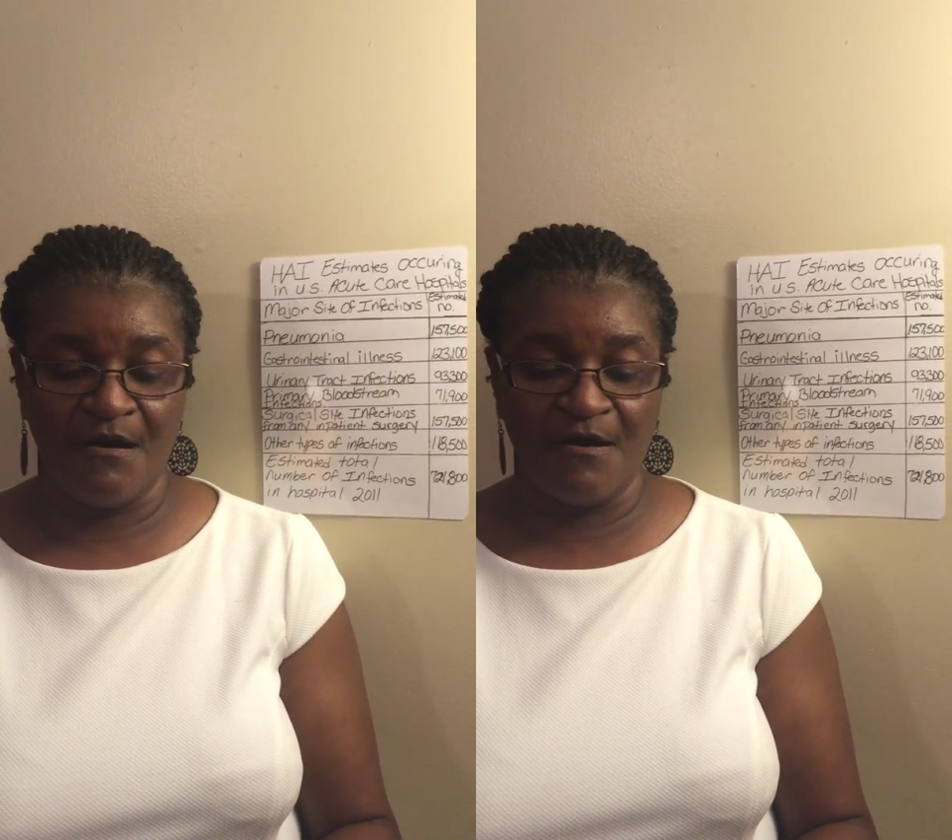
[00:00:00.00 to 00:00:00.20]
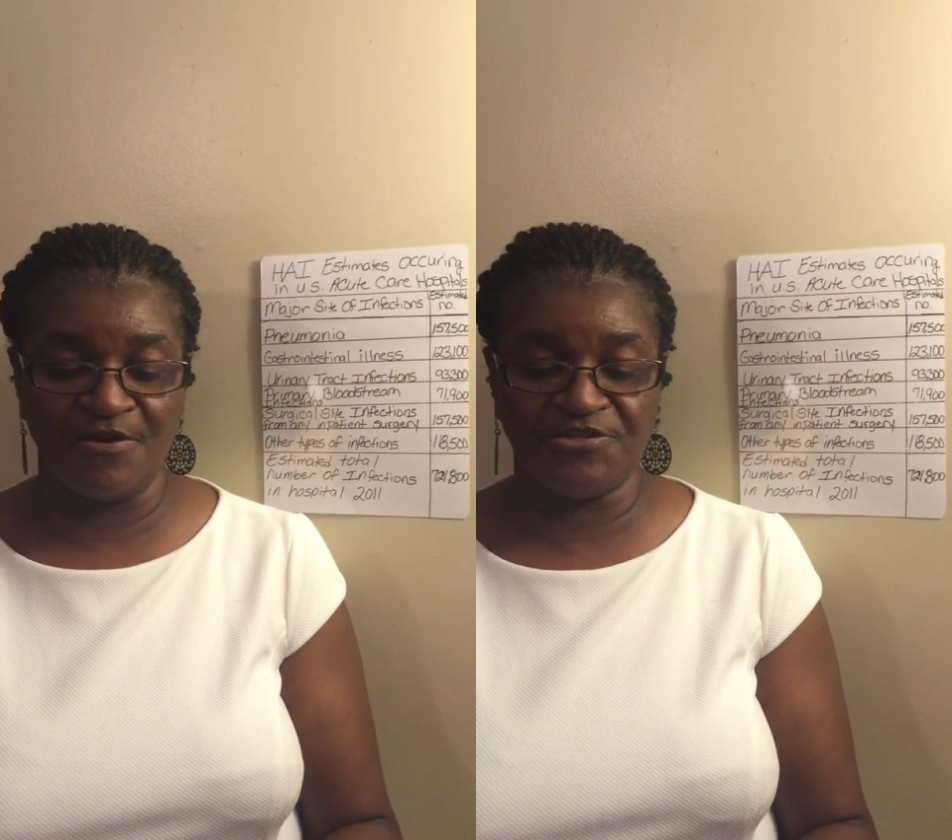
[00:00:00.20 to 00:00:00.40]

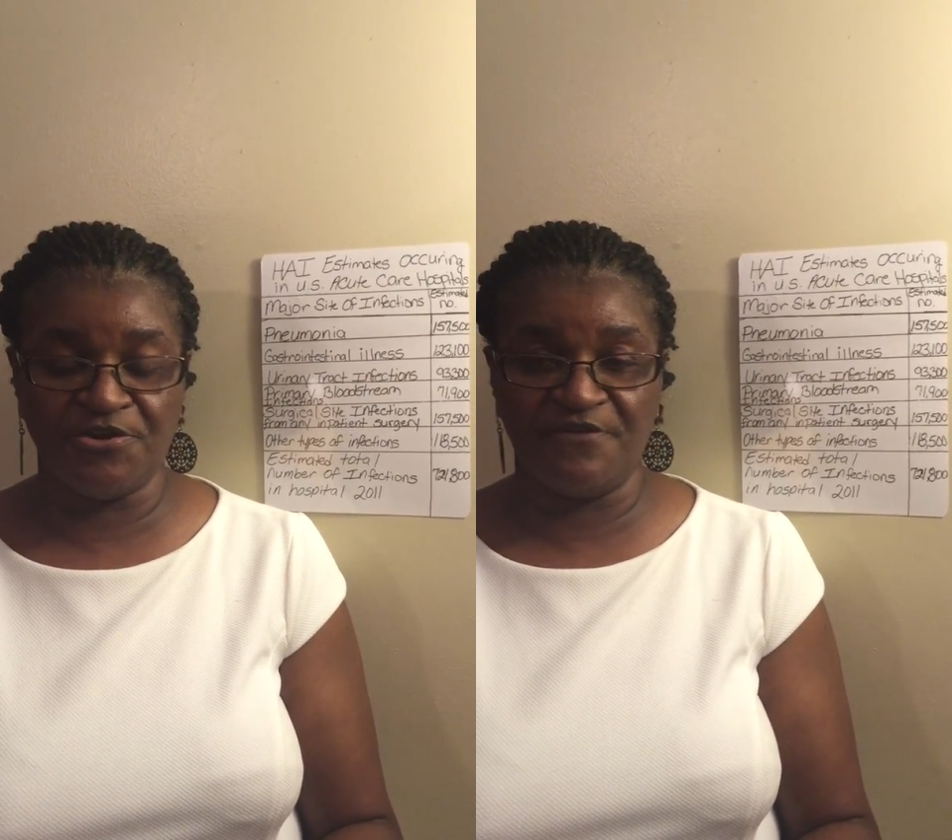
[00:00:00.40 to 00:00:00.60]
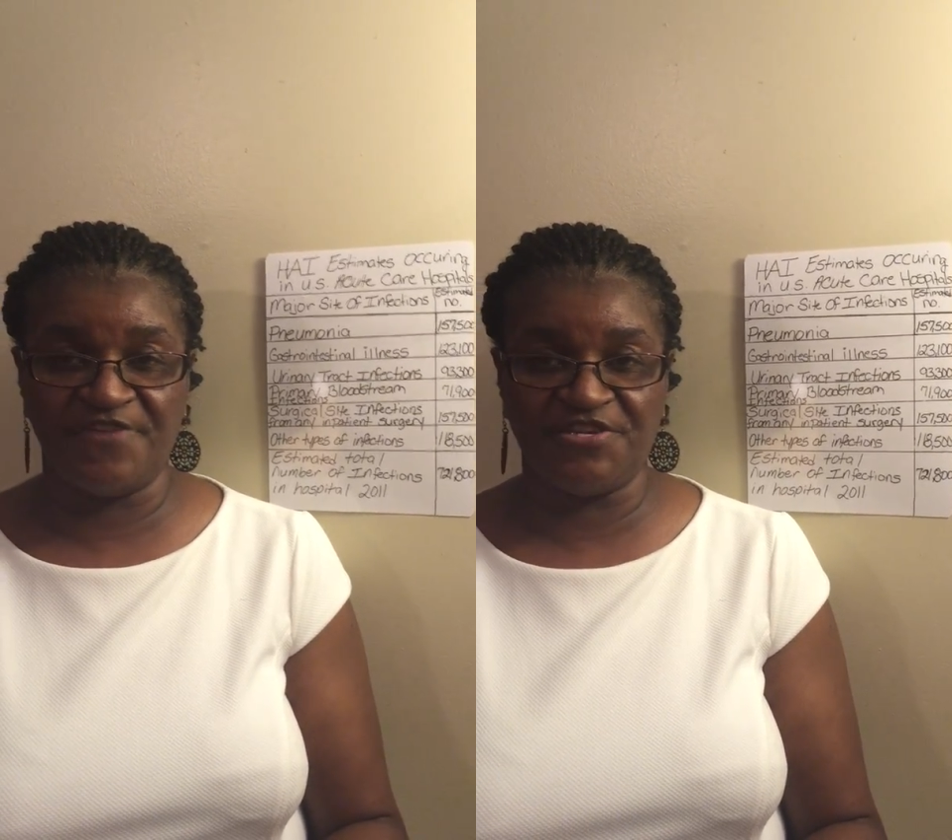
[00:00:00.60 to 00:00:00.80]

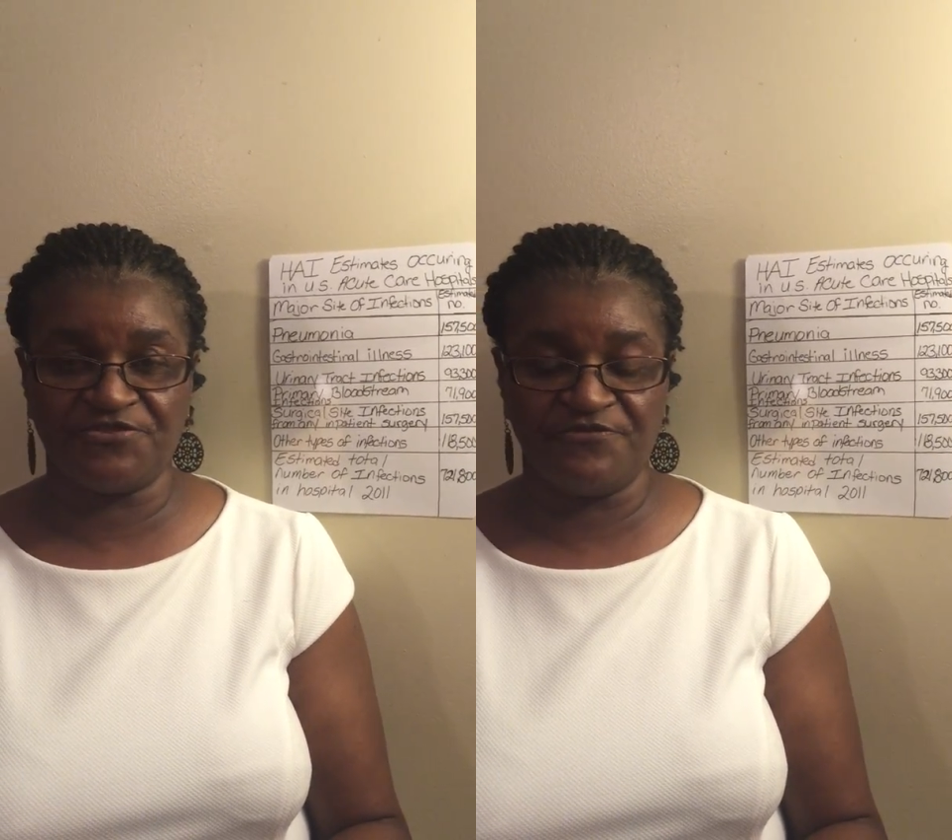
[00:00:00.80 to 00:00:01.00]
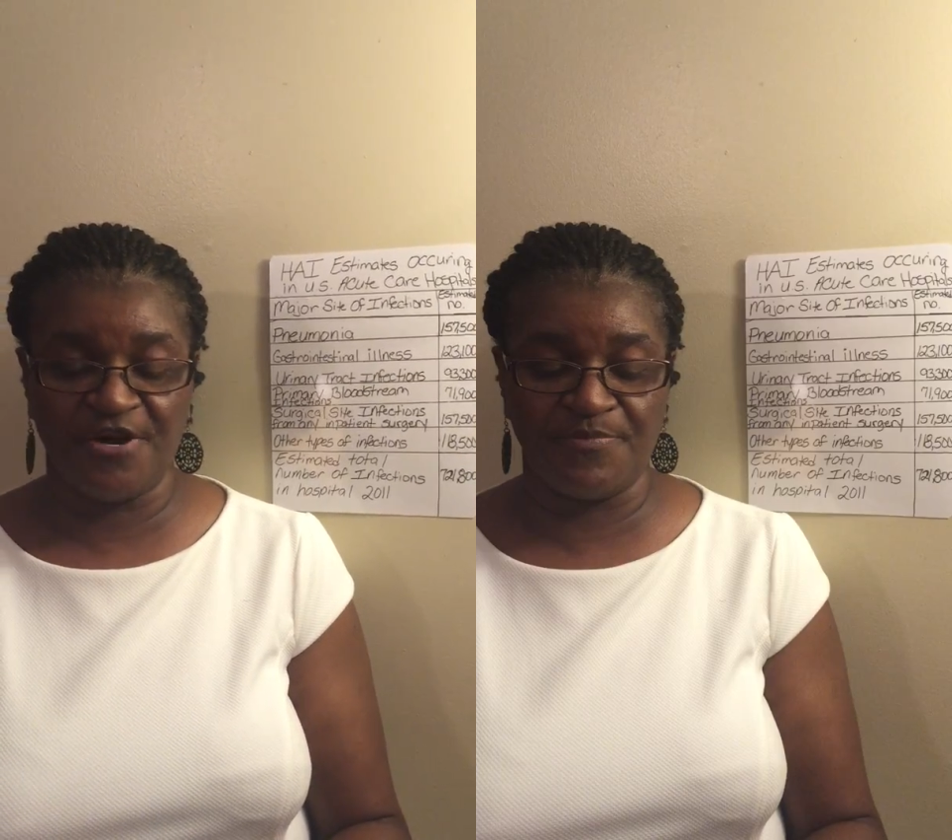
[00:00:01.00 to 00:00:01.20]
Also, if that
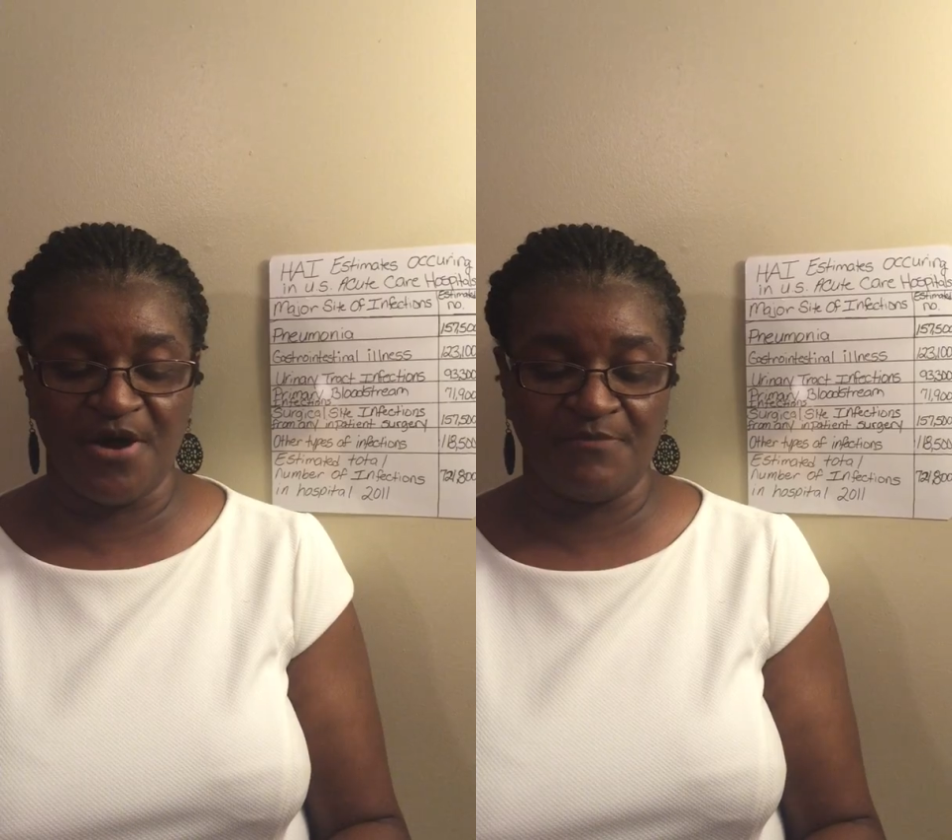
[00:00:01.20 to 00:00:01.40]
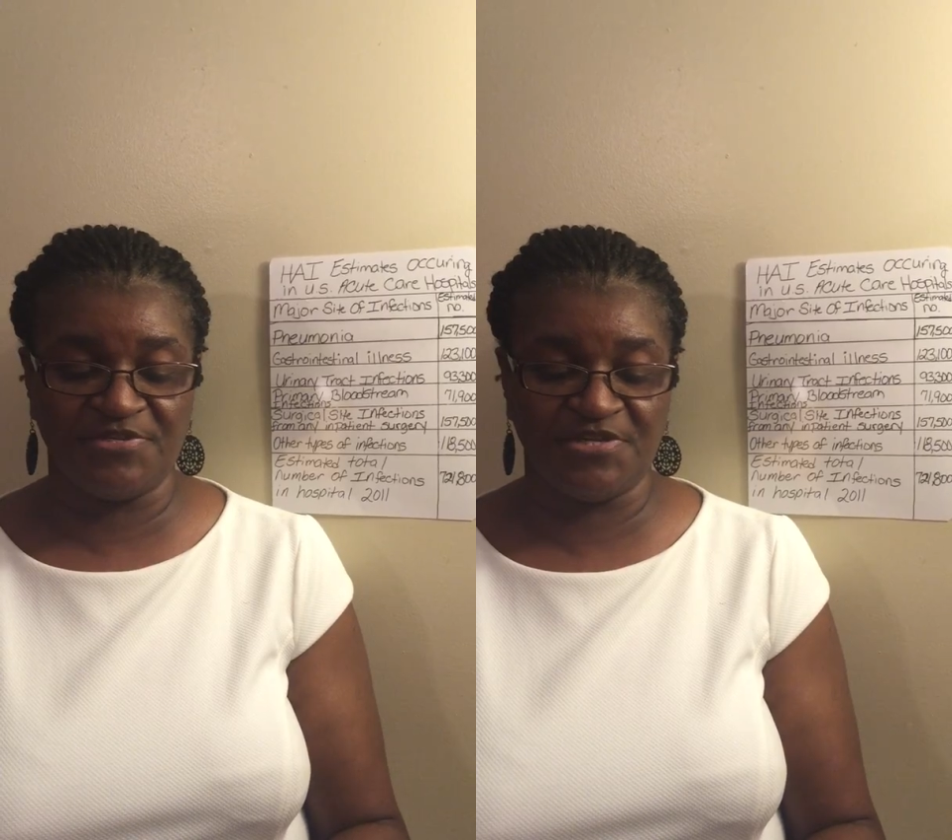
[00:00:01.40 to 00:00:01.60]
scrub
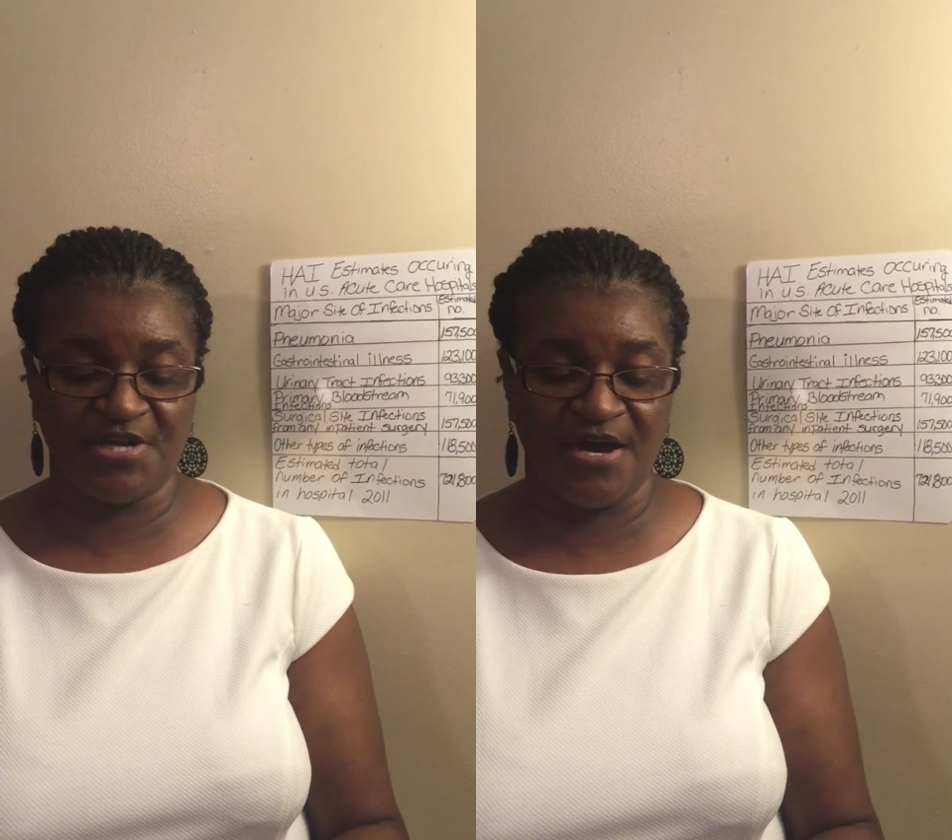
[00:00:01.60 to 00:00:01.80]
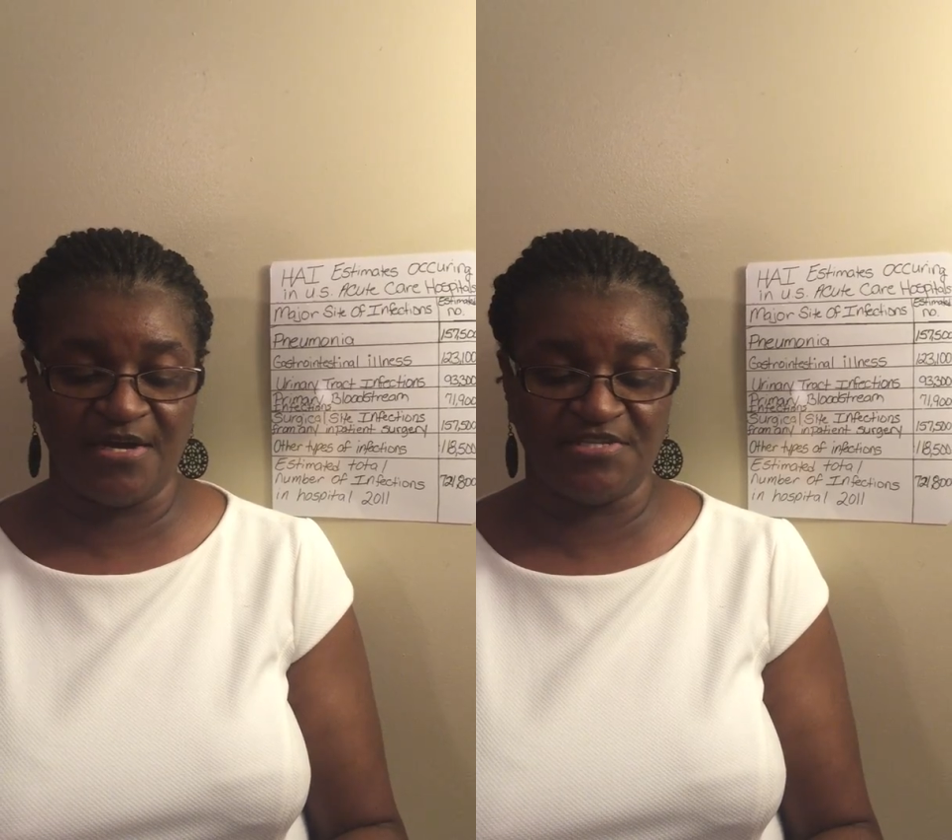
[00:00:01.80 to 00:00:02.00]
comes into
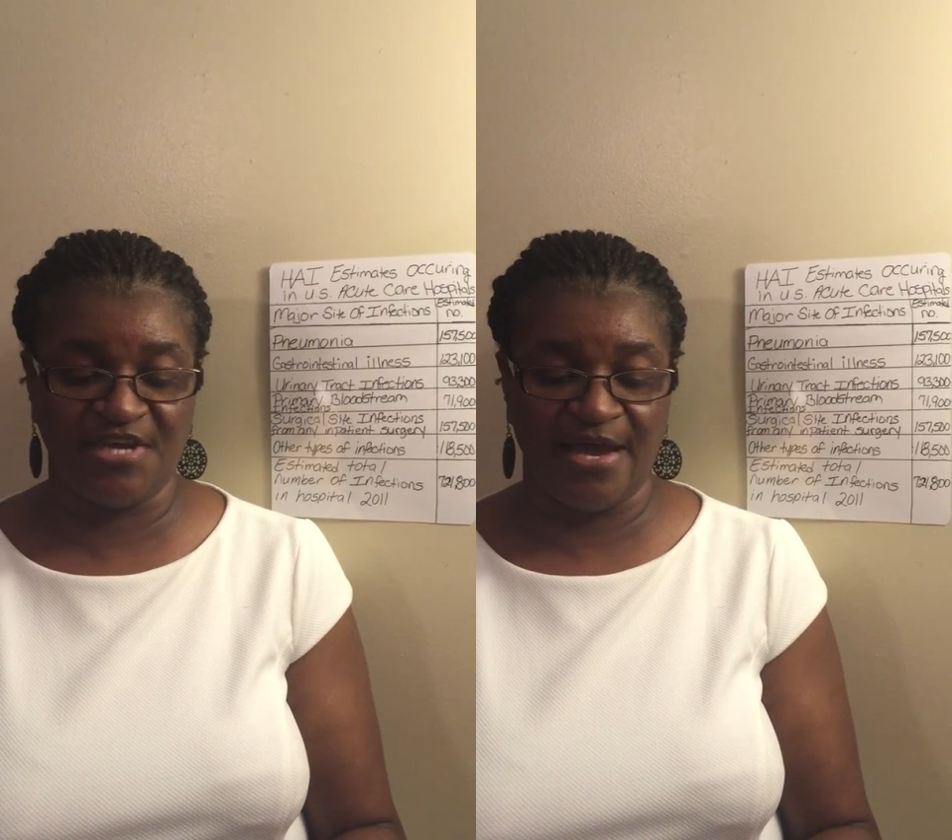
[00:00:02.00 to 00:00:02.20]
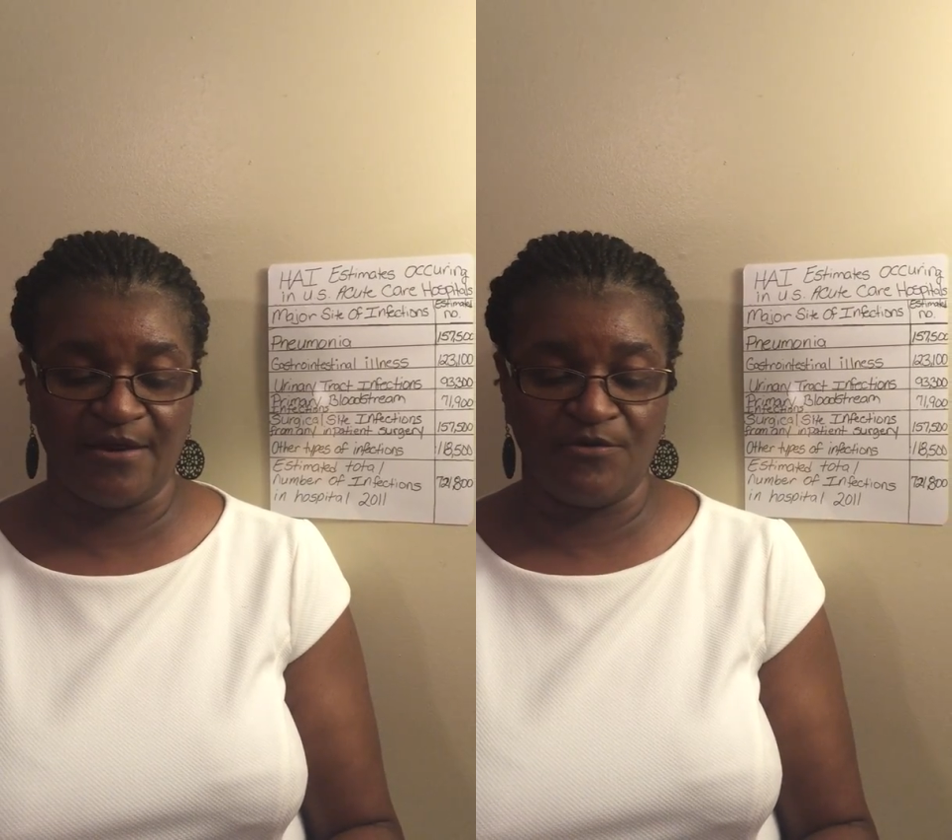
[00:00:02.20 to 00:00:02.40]

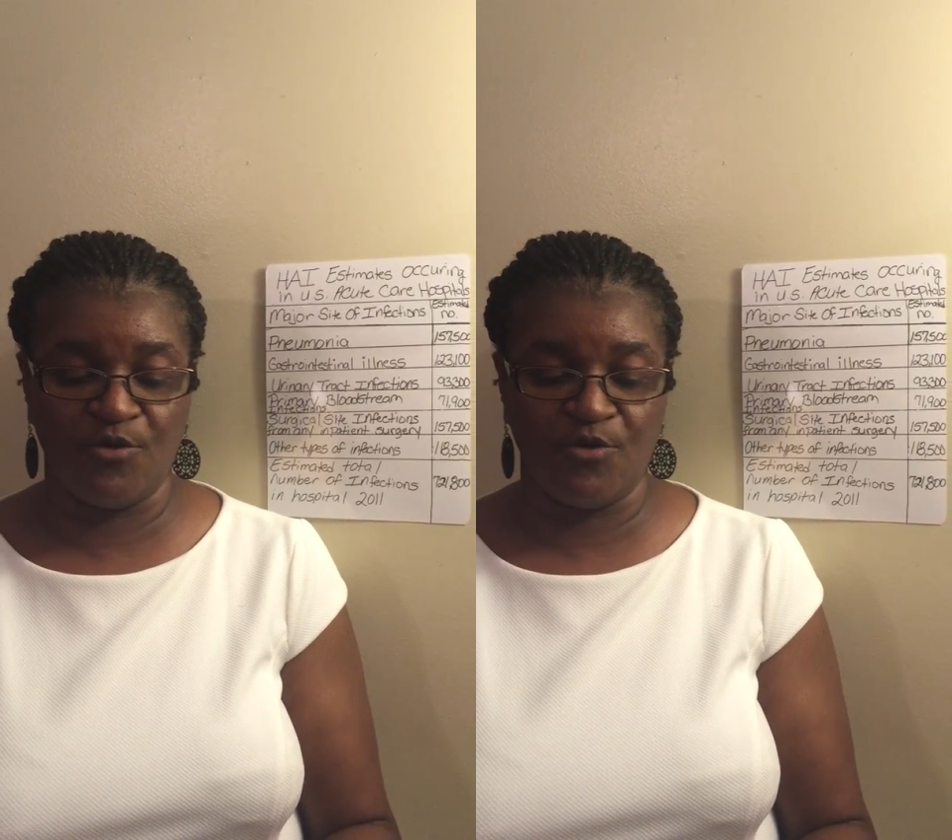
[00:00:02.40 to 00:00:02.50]
contact